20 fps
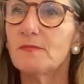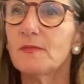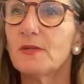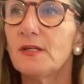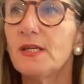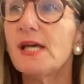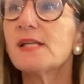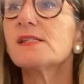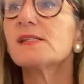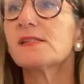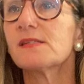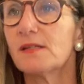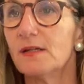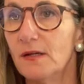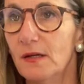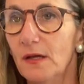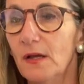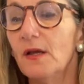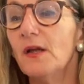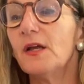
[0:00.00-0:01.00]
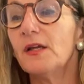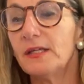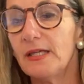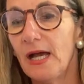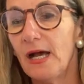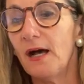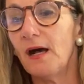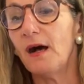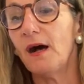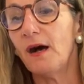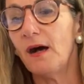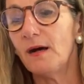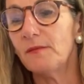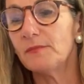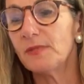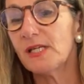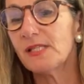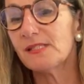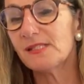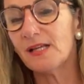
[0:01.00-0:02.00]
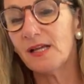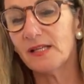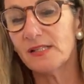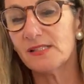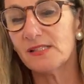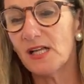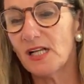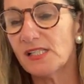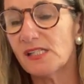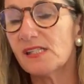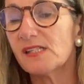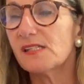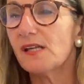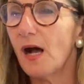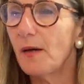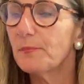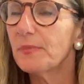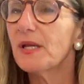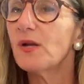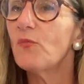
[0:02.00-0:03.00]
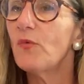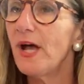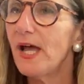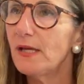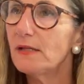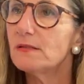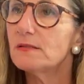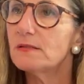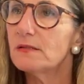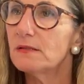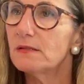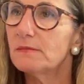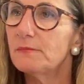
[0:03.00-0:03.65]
Yes. Yeah, um, it's not it's not sopping wet,